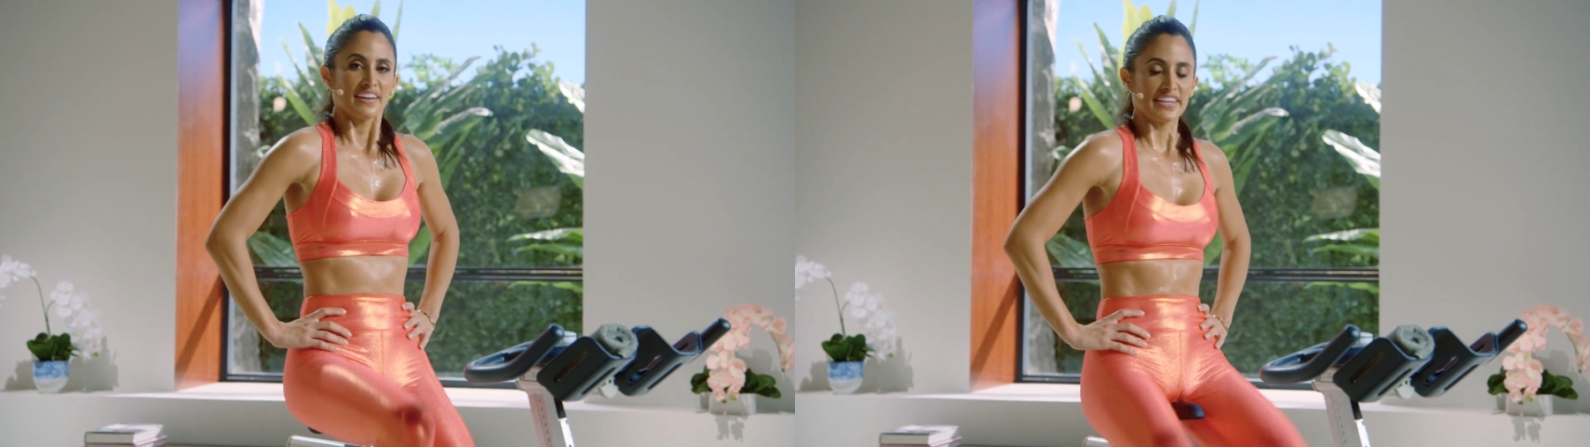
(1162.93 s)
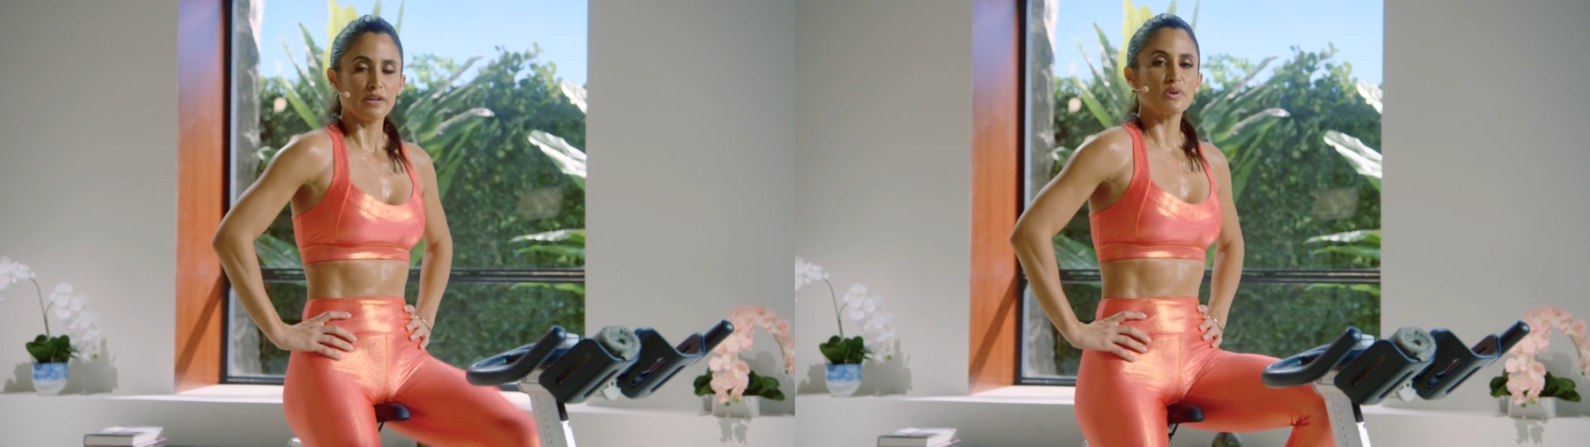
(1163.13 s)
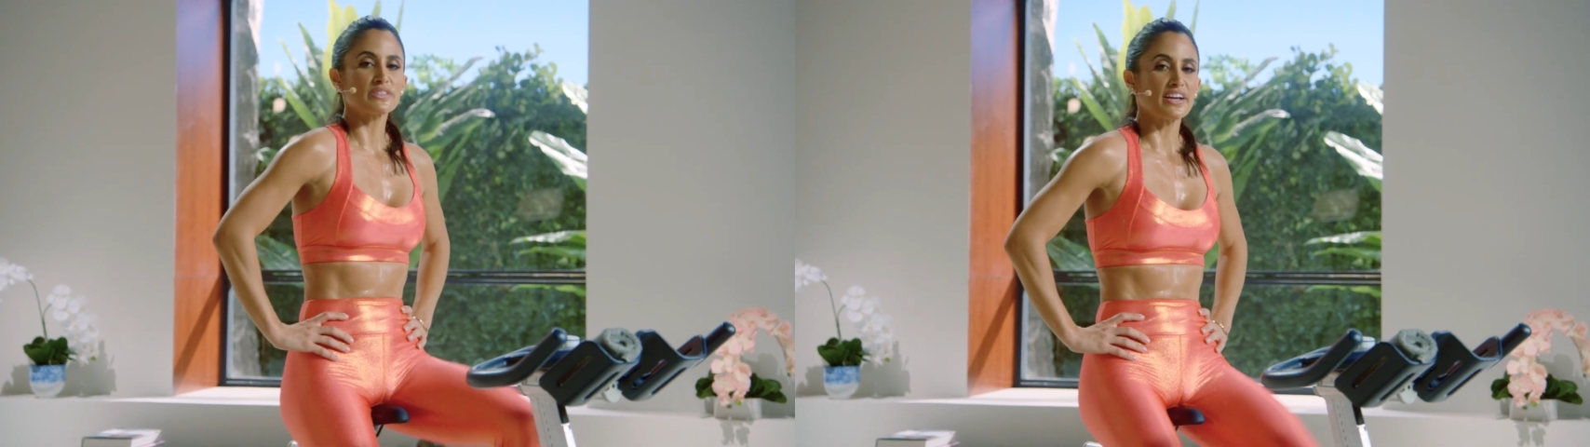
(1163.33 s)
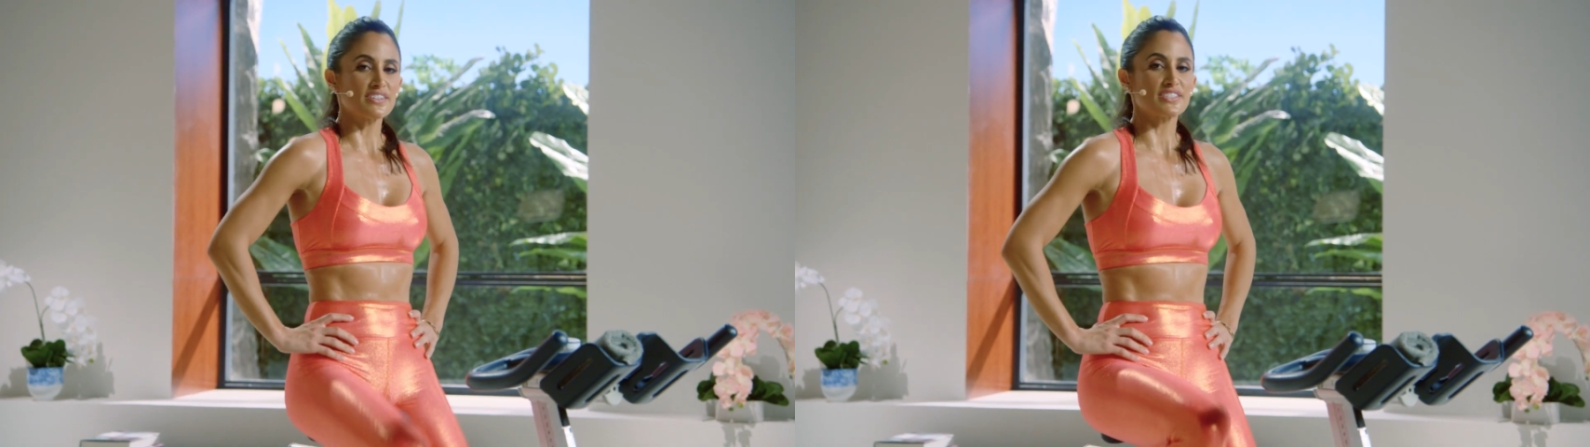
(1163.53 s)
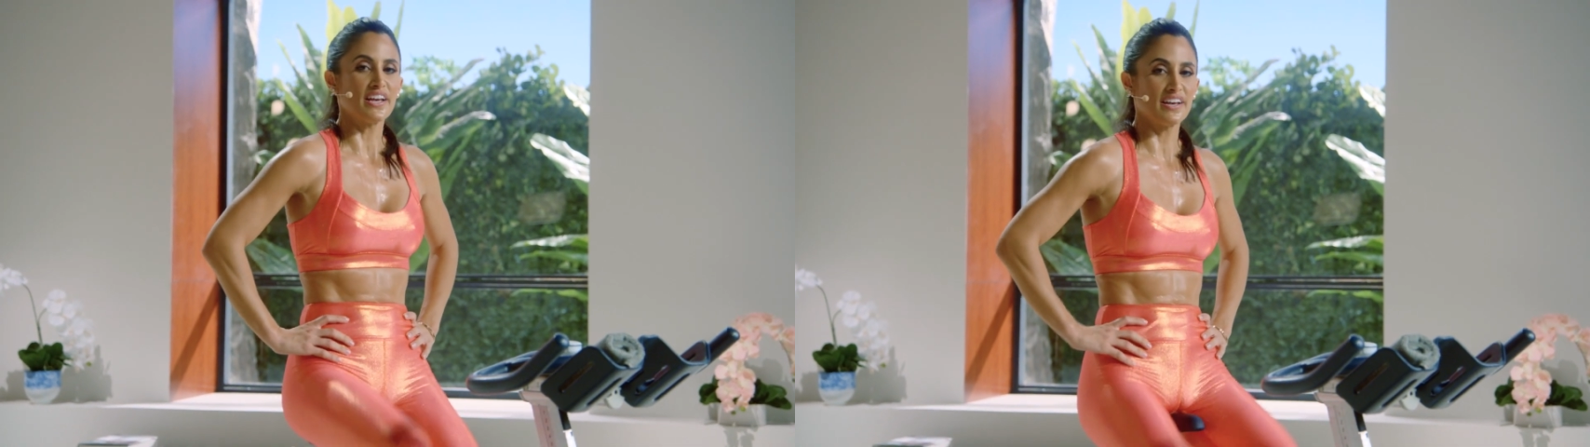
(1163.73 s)
Keyword there
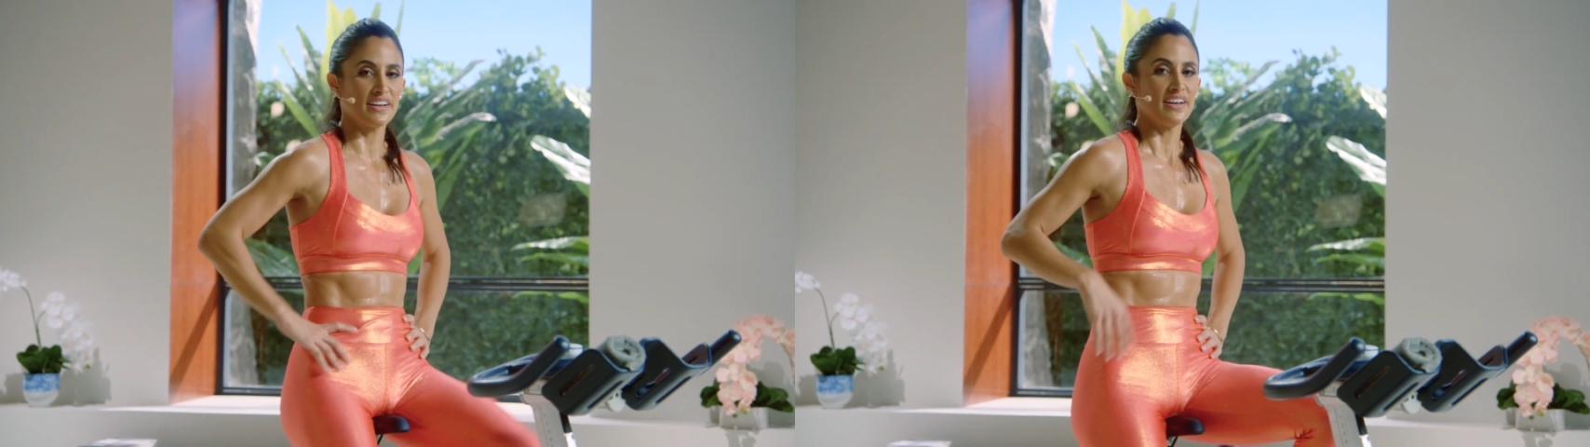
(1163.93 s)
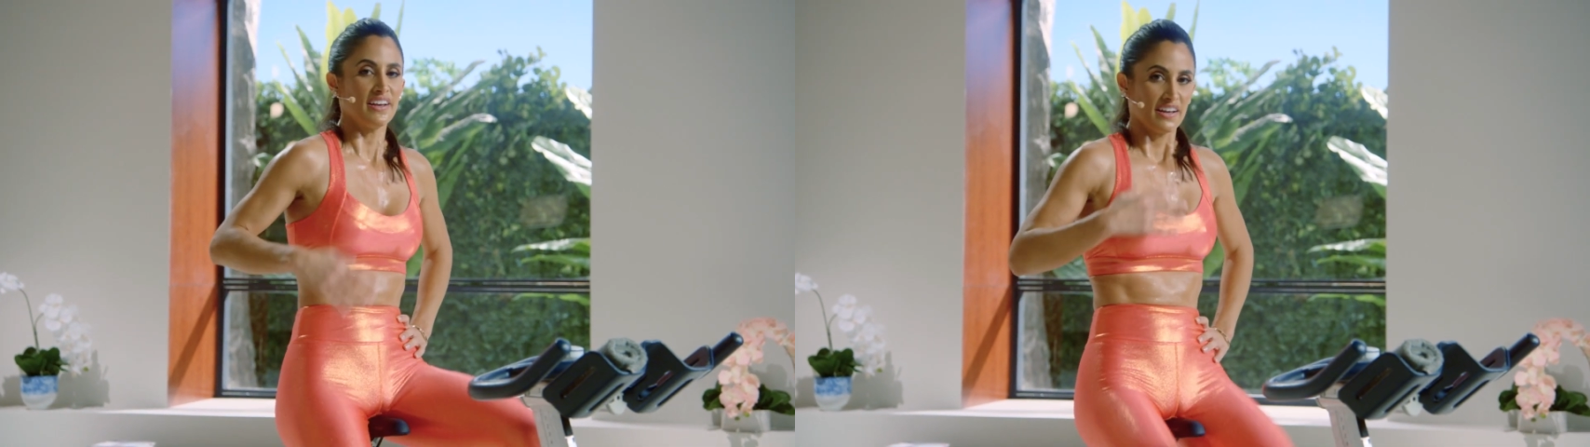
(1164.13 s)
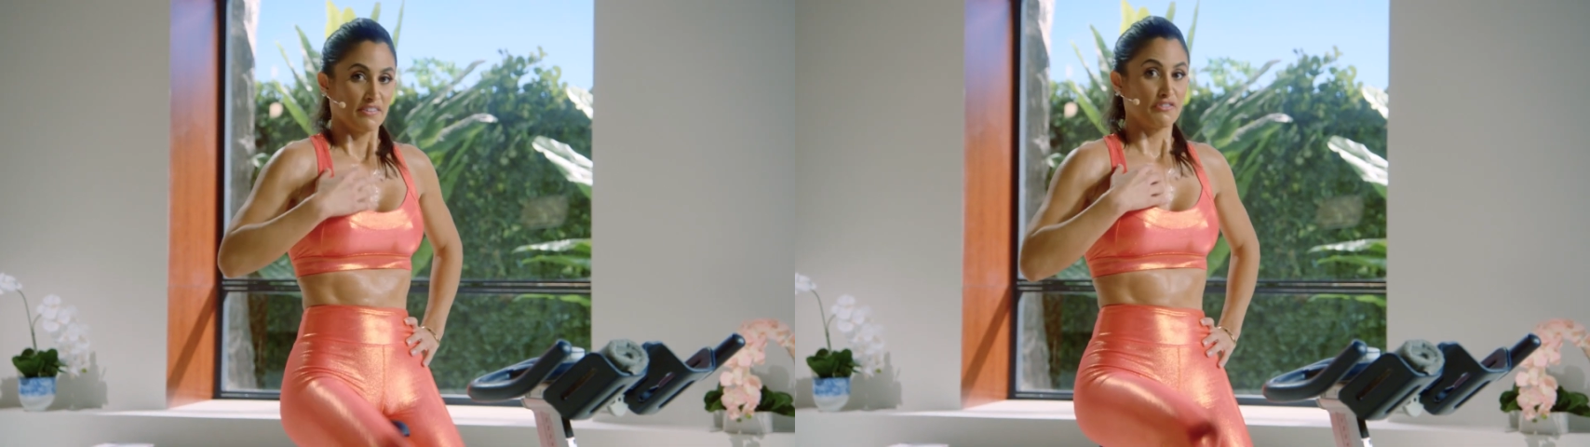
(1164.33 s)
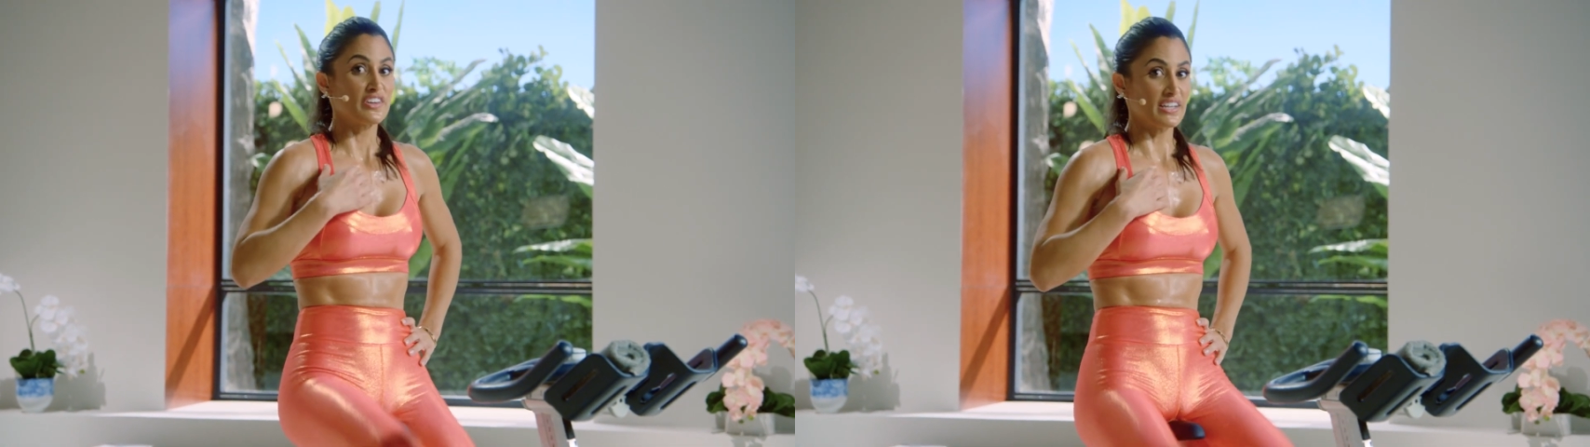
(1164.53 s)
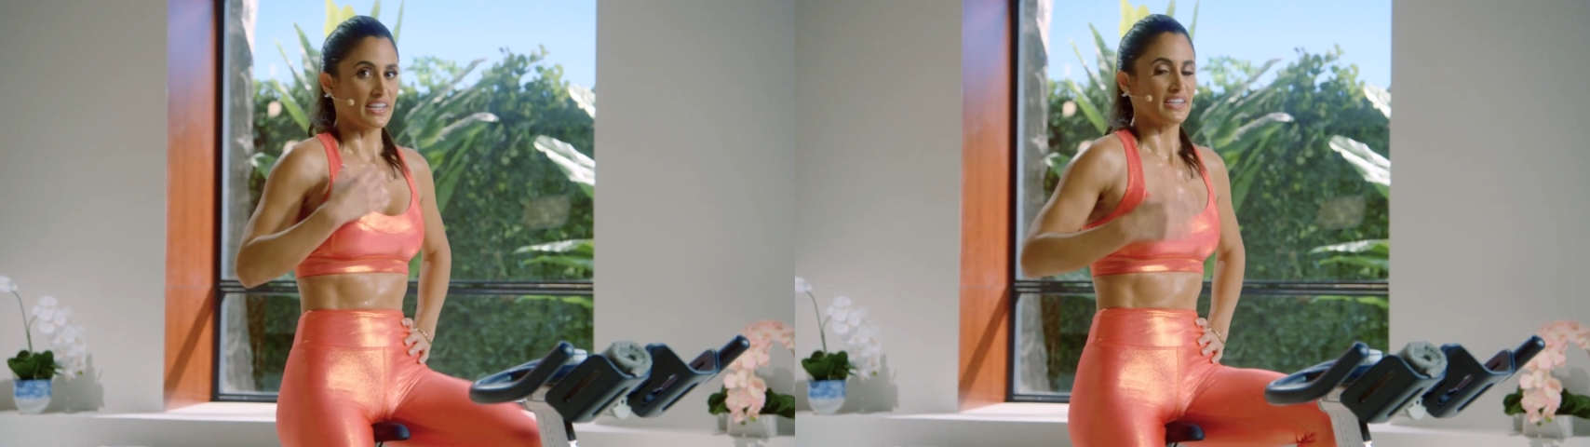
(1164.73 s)
is
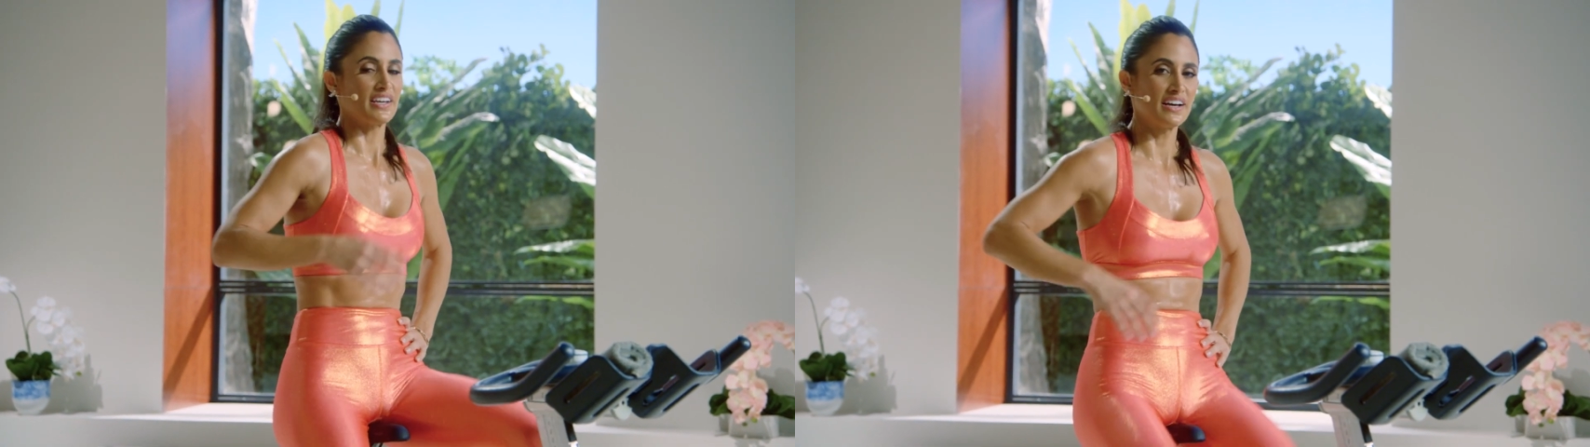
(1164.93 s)
feeling.